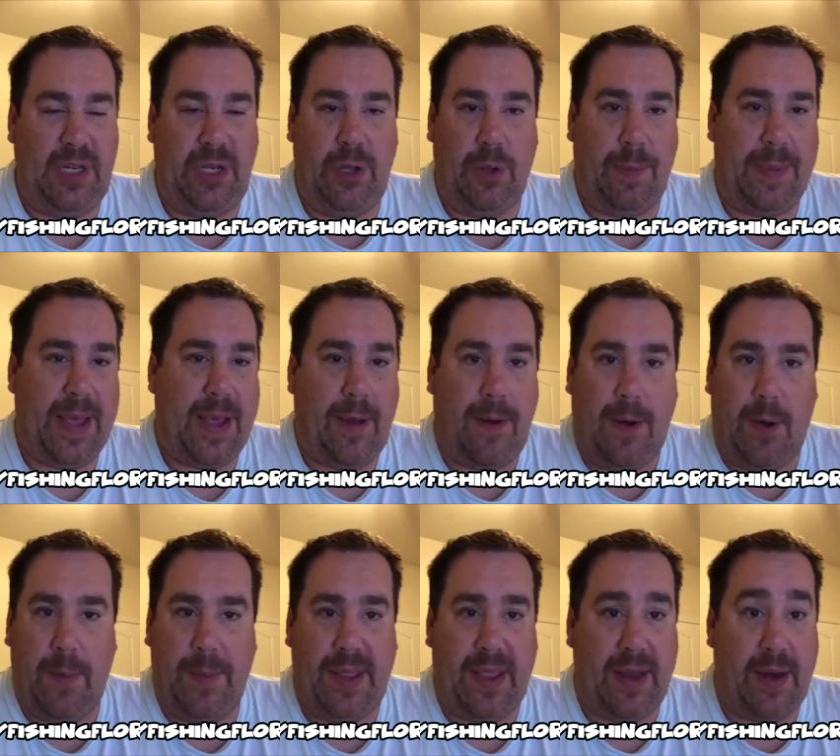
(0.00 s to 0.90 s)
you'll be at
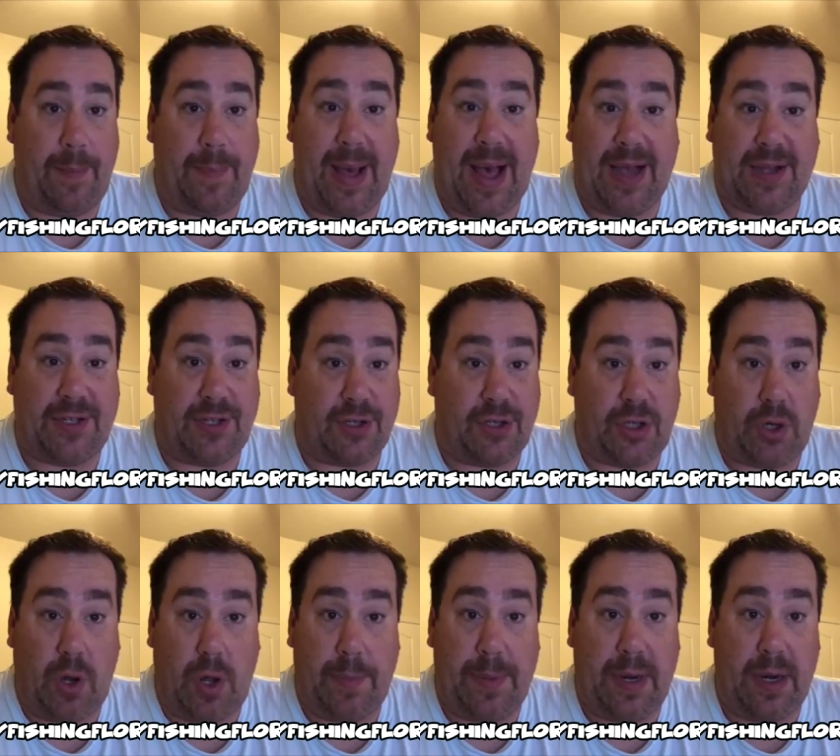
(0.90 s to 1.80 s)
home and then a box will
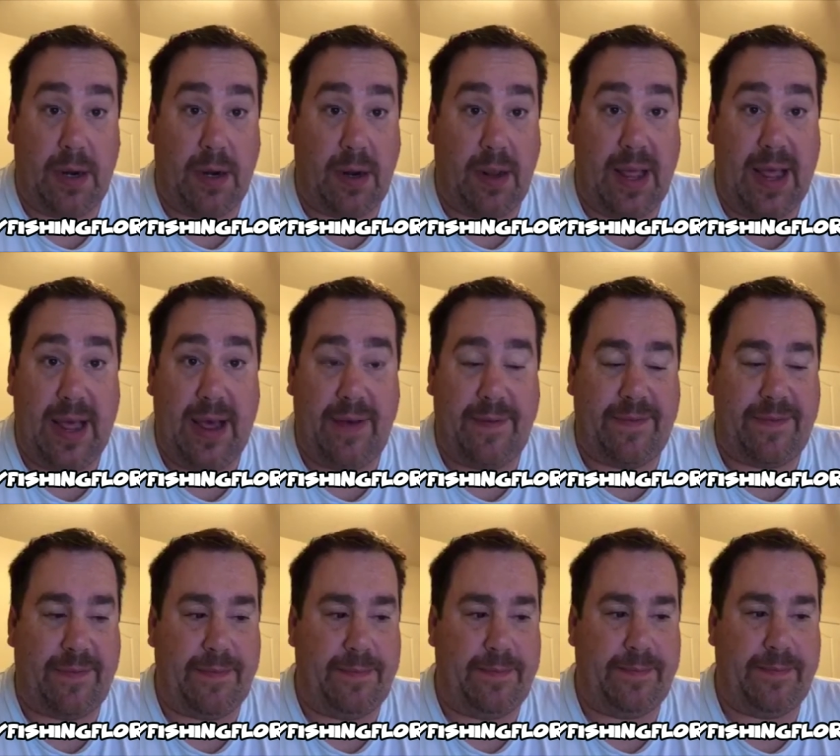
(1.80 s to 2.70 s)
show up and it'll
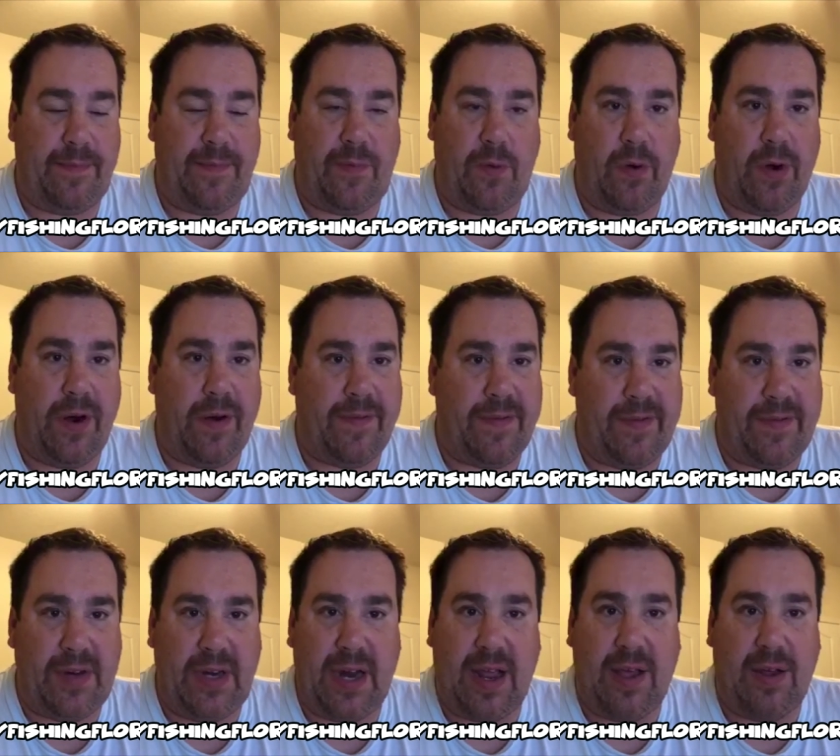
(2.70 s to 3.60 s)
have $40 or
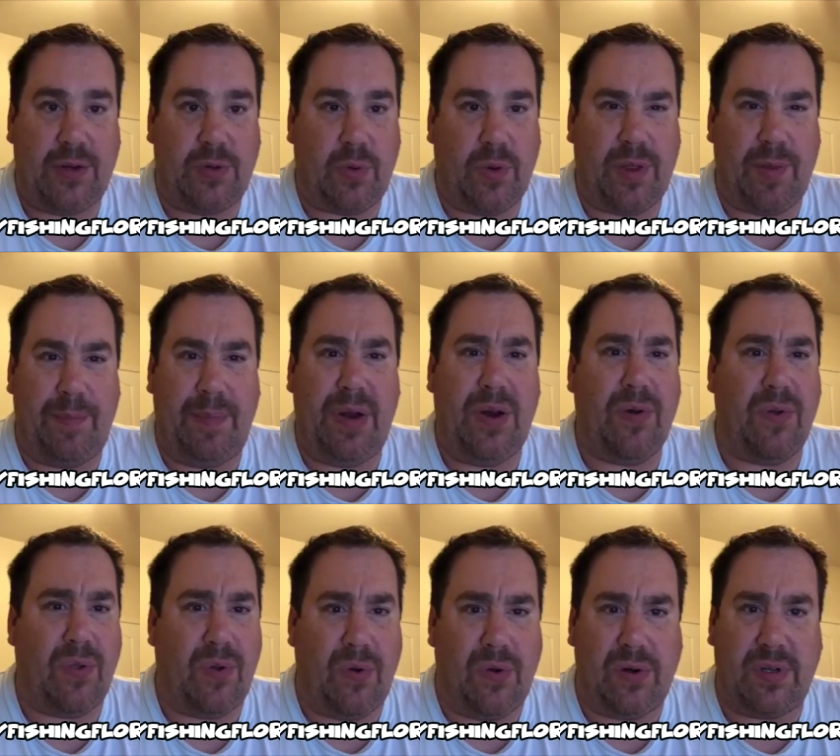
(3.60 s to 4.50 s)
$50 worth of
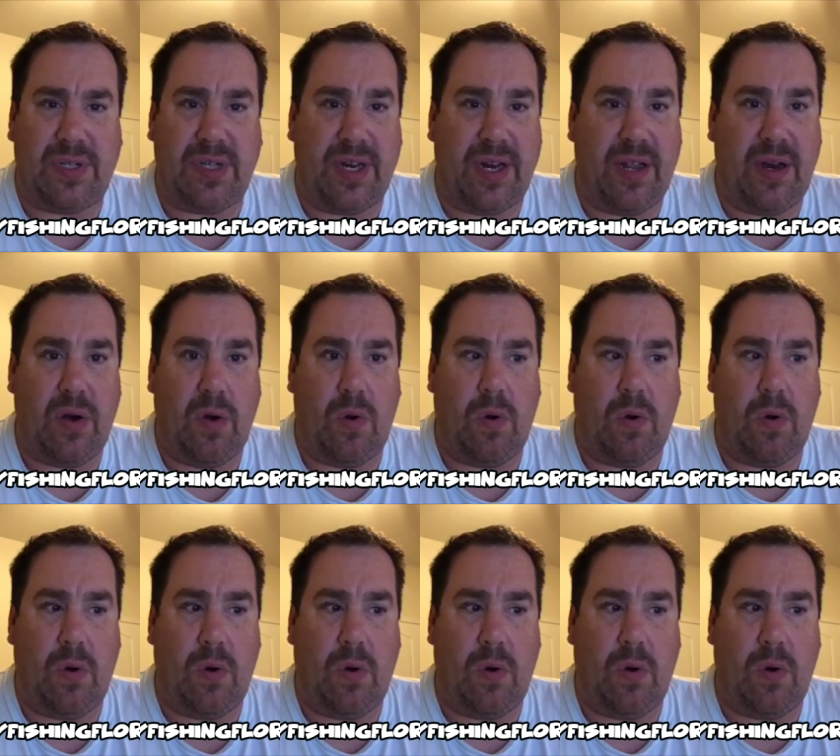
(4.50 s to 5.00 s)
mirror lures in it,